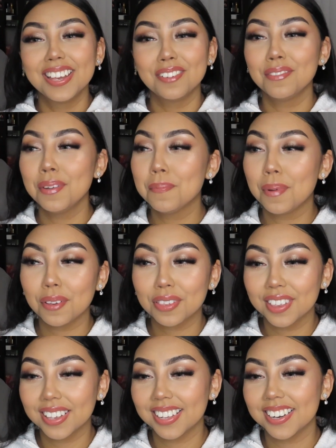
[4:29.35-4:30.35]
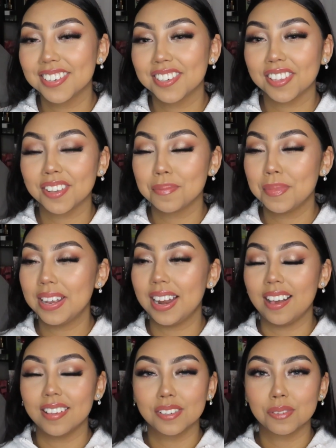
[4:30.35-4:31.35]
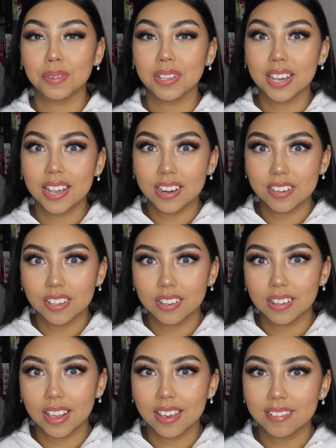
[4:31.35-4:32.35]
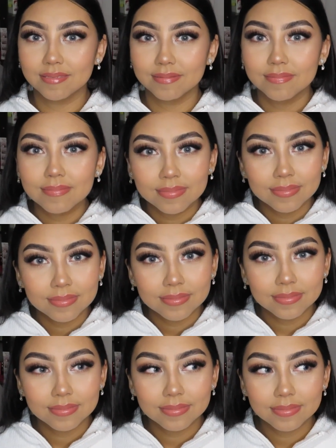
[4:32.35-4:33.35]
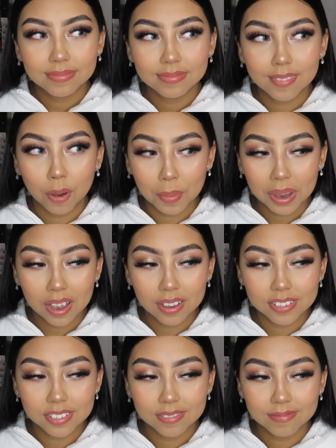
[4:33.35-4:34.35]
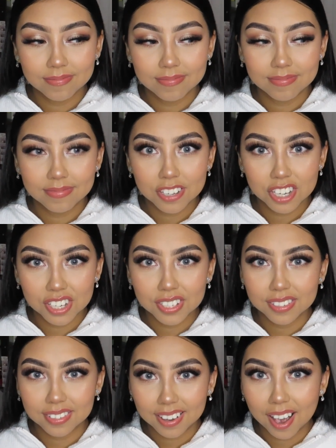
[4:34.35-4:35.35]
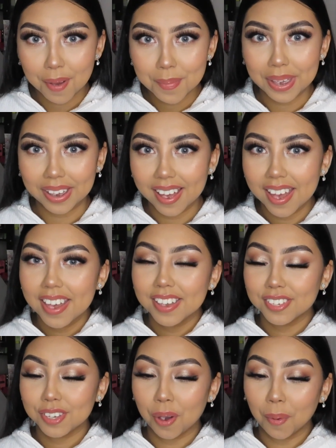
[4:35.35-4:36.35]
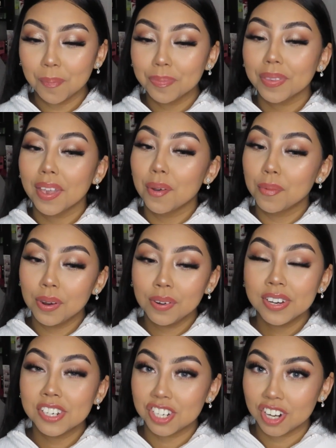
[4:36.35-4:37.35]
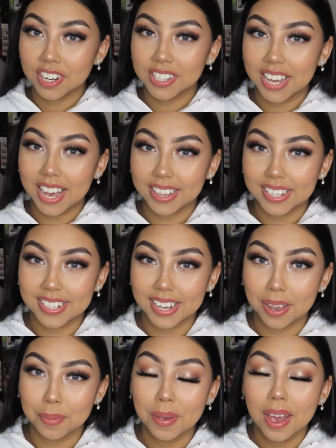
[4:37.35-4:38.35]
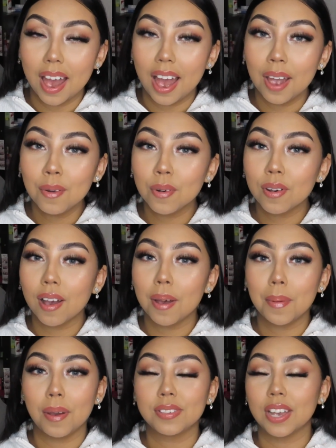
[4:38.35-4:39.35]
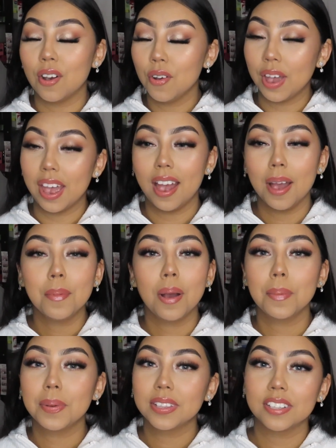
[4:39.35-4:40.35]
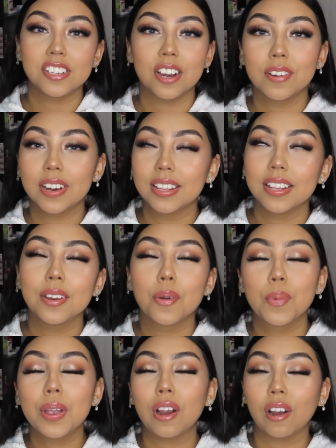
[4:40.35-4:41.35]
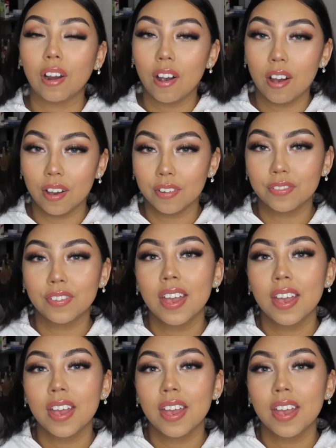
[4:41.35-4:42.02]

We both looked at each other. Me and Alex were looking at each other like, oh my gosh, she's coming. So we were in Charlotte at the time. I woke up, I was like, okay, I'm hopping in the shower, and then we are off.